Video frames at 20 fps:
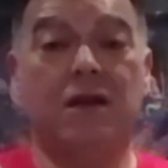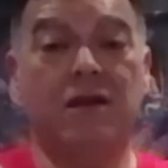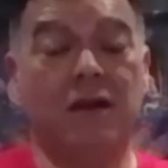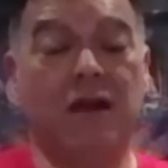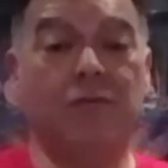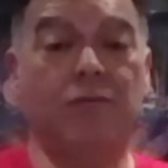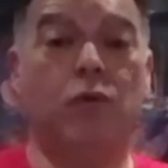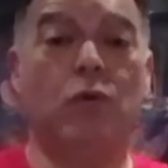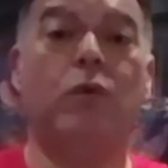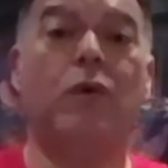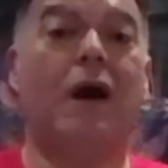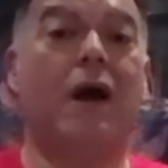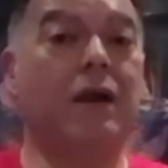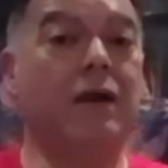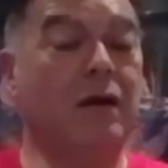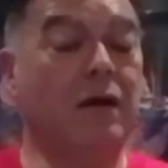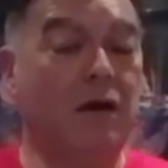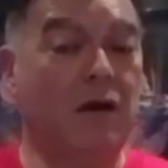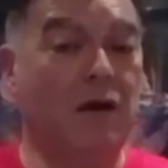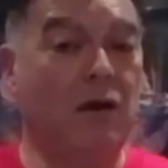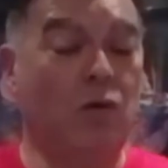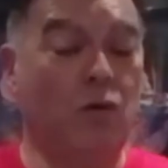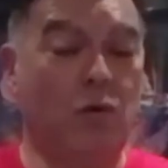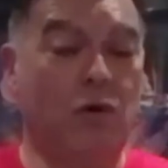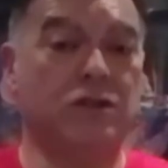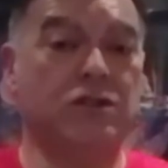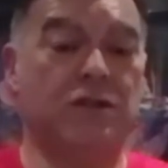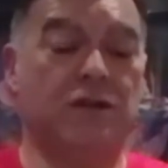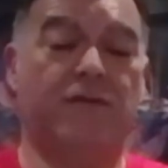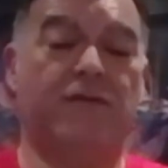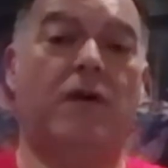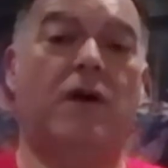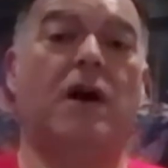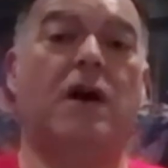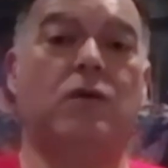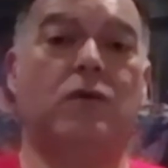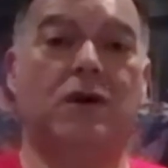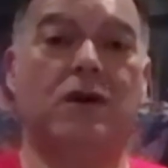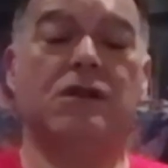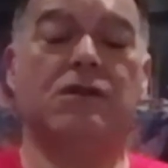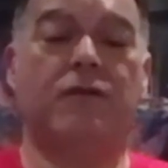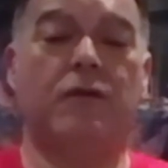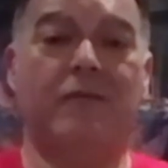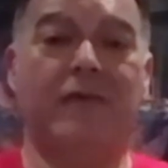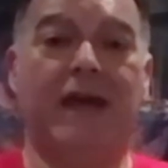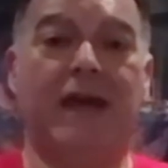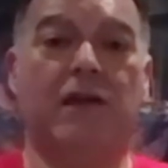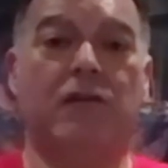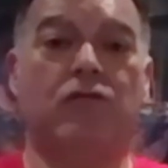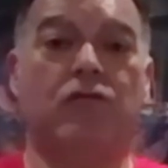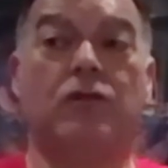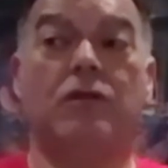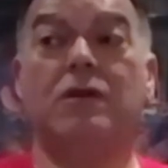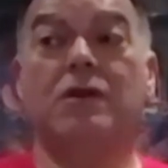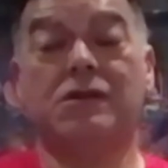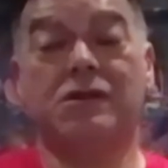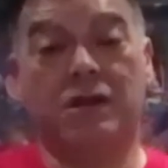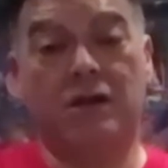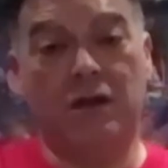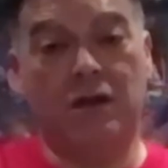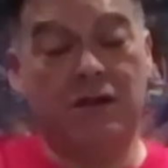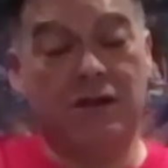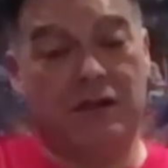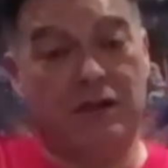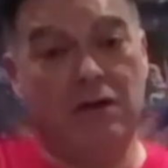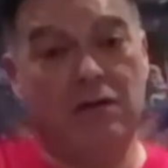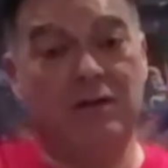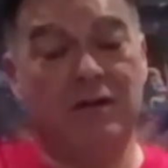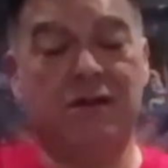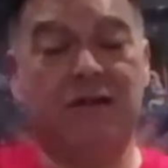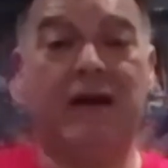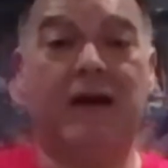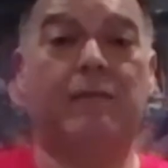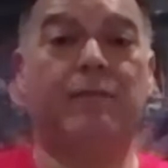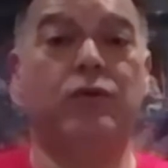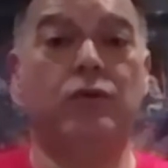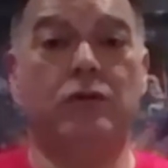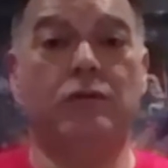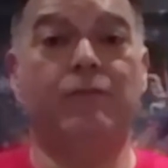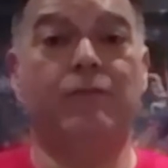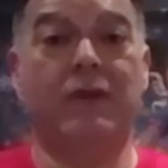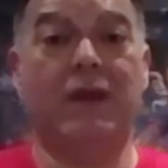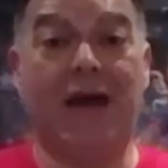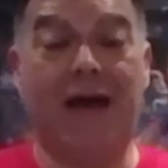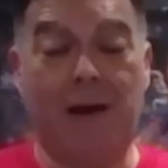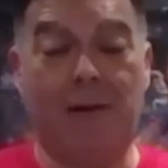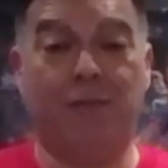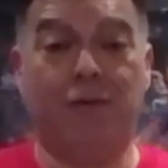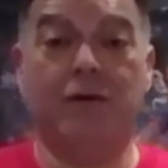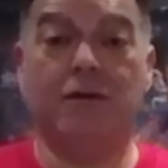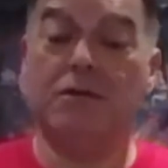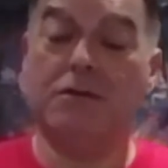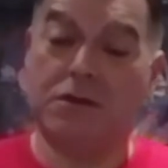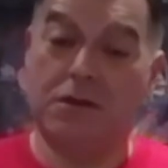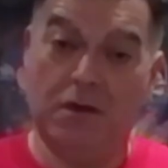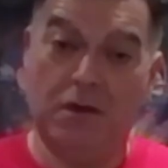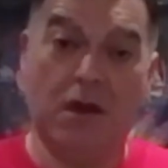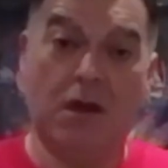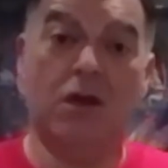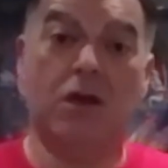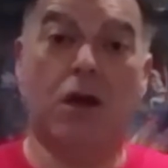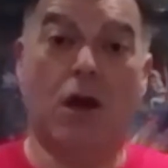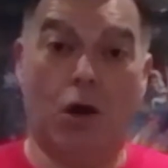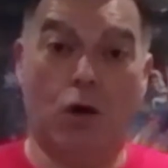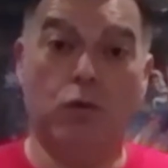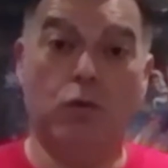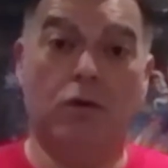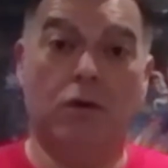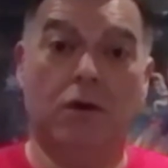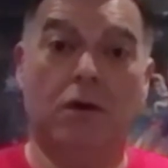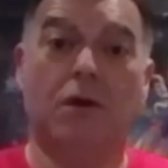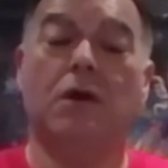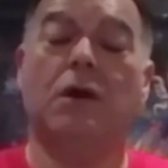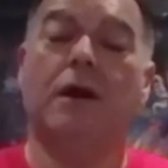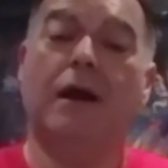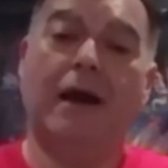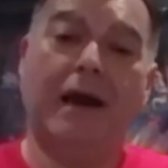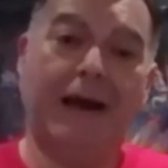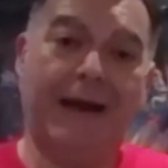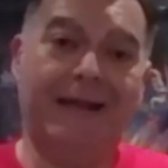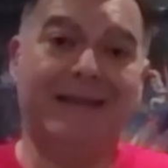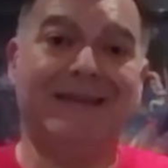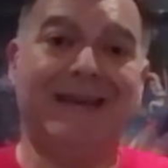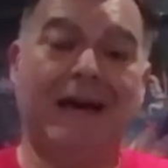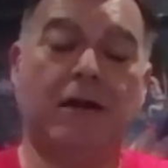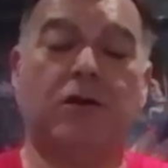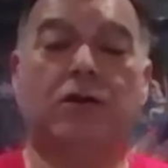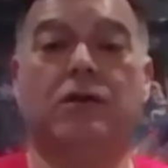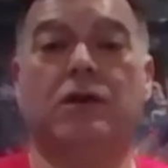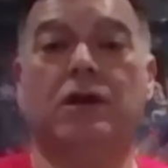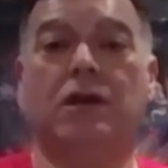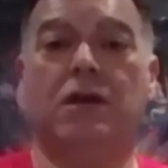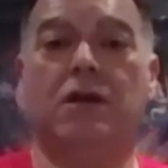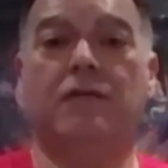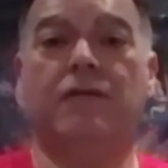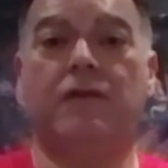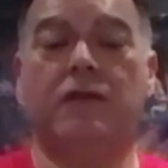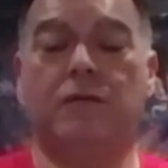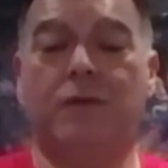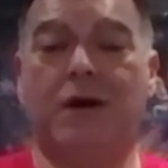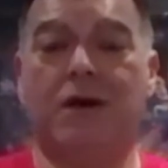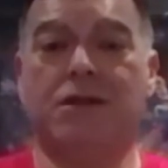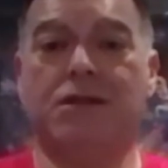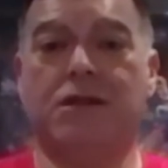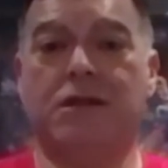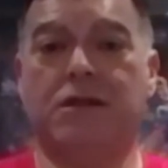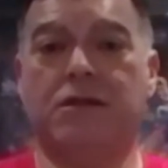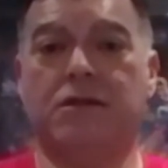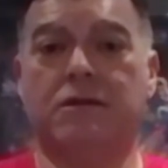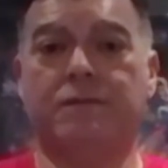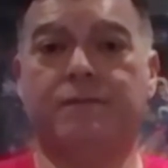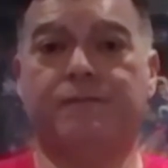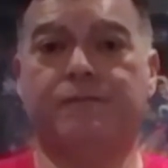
Number one, watch the fireworks from the entrance, and as soon as that boom happens, go and get on a queue for the buses.